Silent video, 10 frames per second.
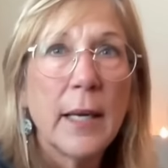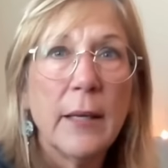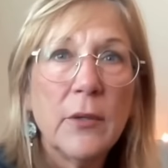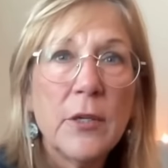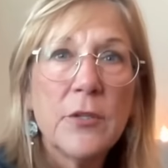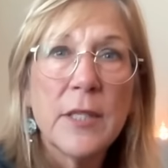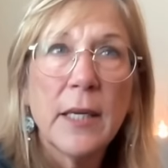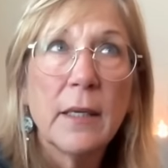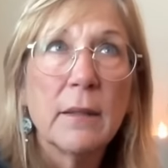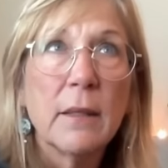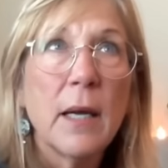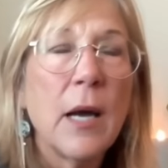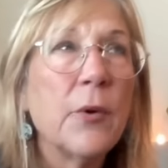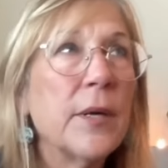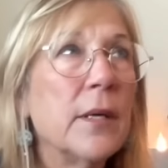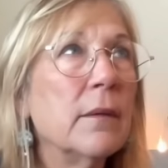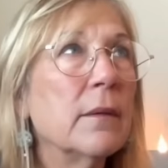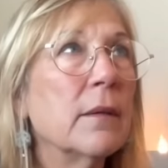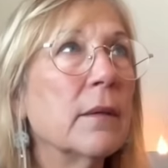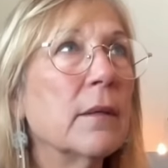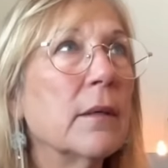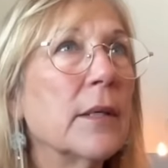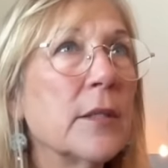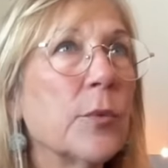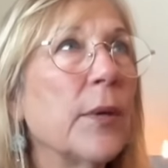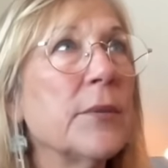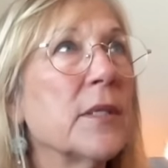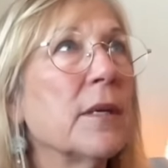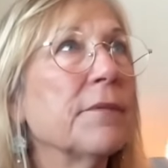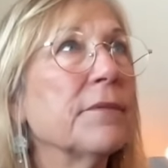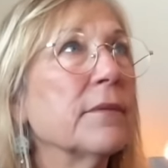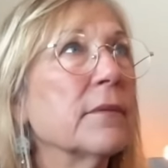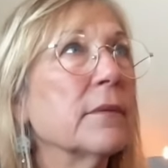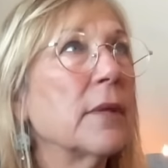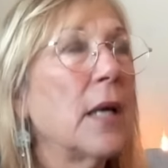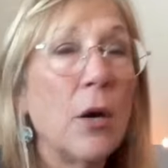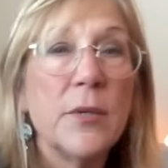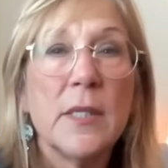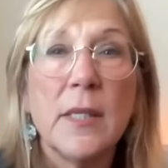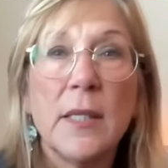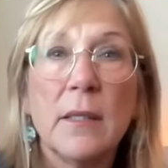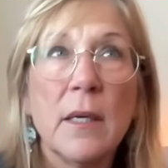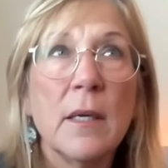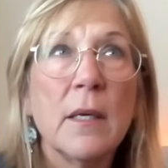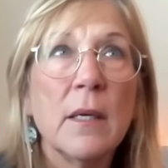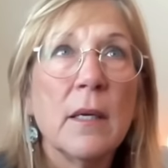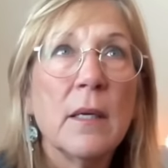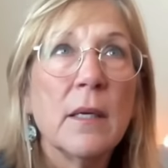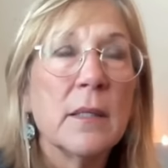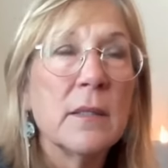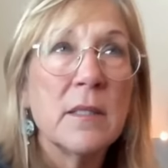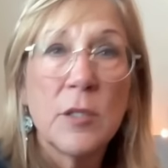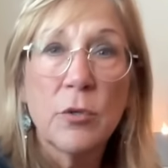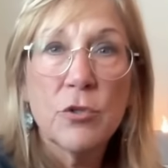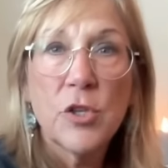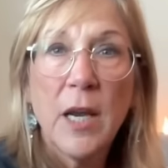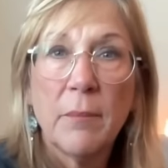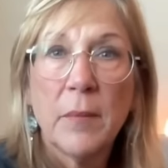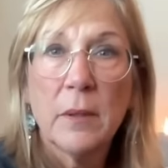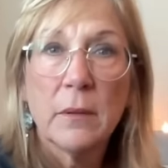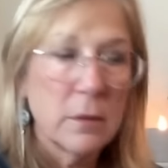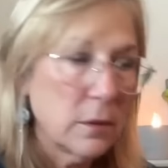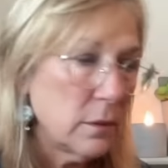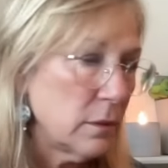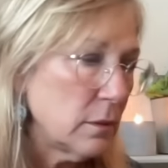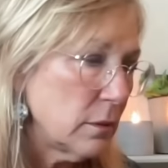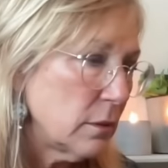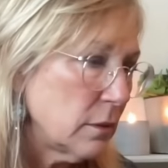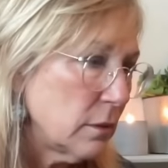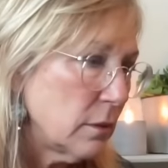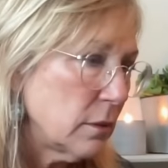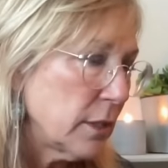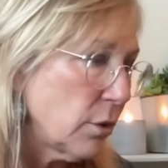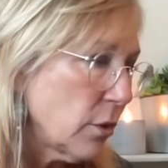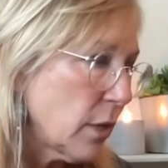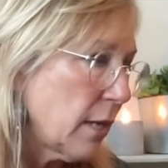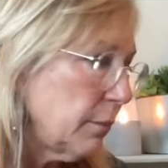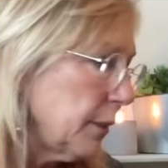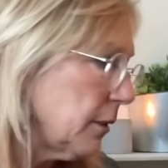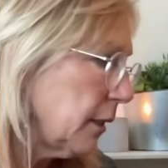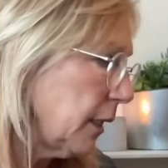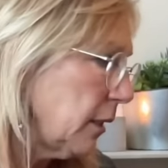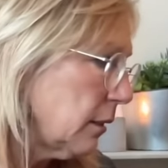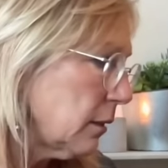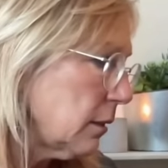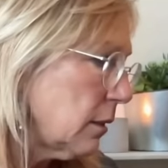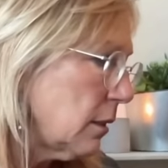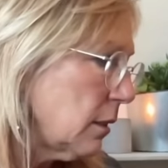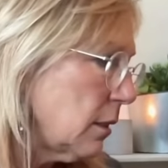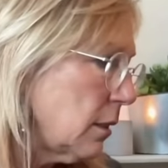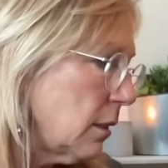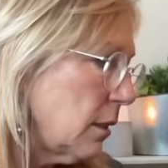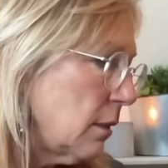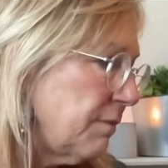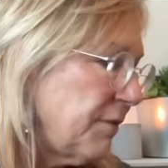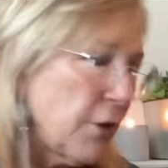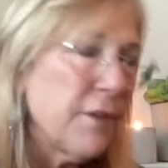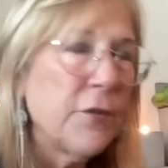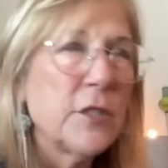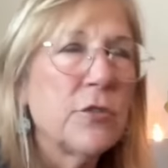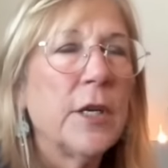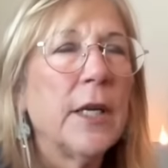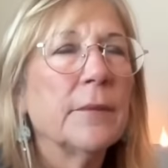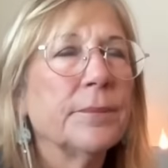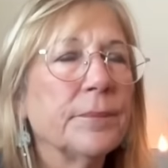I don't understand how he gets away with stuff. How is he zero shame, zero accountability? Very frustrating.